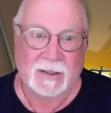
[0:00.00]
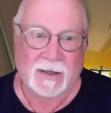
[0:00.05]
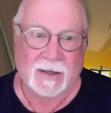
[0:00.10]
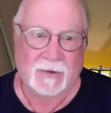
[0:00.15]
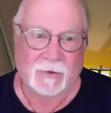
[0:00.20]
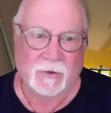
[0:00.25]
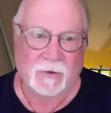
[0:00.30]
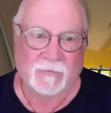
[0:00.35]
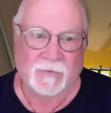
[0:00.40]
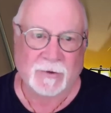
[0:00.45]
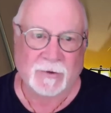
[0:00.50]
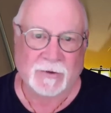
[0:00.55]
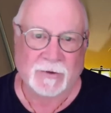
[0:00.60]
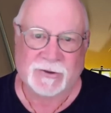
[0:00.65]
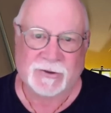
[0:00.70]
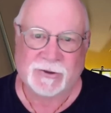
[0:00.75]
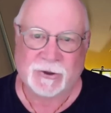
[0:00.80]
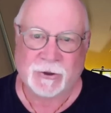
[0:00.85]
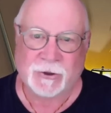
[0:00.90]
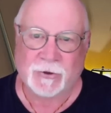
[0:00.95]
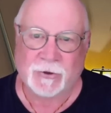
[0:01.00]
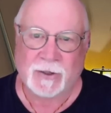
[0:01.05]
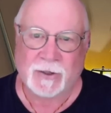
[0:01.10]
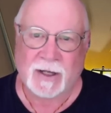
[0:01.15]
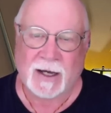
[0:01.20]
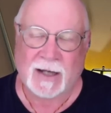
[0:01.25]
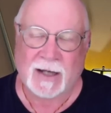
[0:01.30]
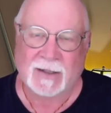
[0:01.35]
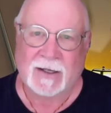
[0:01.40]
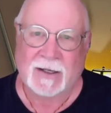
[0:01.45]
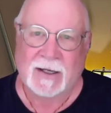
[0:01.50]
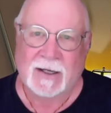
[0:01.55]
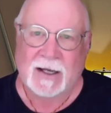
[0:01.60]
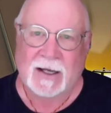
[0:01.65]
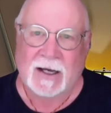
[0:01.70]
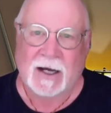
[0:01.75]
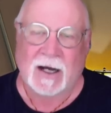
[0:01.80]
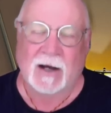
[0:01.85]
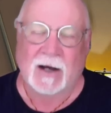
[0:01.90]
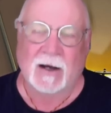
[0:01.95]
I don't know if they're insured or not.
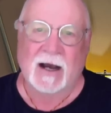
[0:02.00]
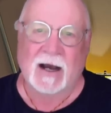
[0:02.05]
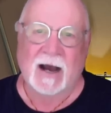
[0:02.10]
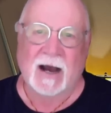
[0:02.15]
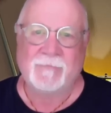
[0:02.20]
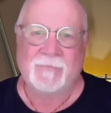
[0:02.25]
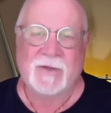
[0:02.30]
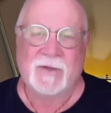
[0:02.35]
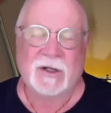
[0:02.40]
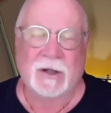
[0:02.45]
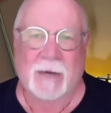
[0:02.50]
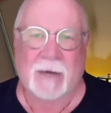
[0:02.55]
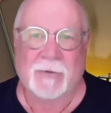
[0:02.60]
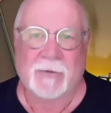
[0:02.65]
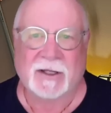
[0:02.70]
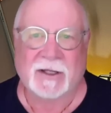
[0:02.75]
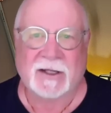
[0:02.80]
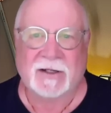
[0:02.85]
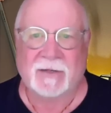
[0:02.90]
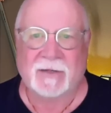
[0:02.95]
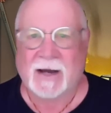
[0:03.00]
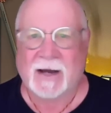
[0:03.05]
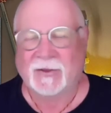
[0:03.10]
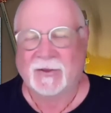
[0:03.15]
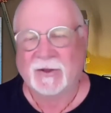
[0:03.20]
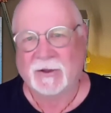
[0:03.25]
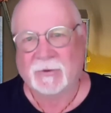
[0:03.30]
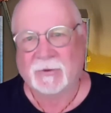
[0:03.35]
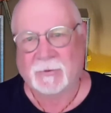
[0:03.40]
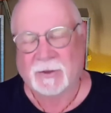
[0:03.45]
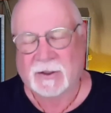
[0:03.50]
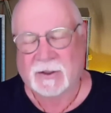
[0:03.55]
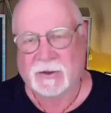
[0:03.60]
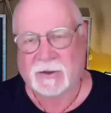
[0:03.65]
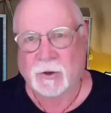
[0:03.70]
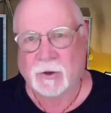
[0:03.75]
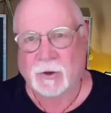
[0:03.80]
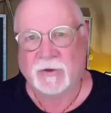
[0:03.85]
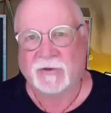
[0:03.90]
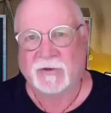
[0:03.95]
I was thinking about this with these
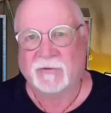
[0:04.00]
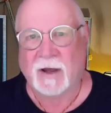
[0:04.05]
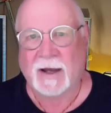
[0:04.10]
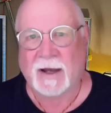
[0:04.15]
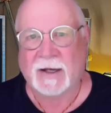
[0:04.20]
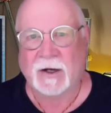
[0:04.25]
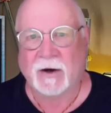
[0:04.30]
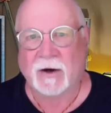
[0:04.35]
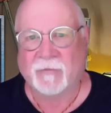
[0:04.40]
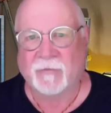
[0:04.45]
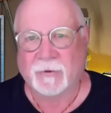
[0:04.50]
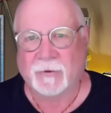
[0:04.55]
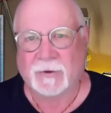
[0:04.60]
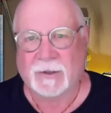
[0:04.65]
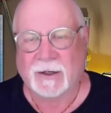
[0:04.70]
drones flying over.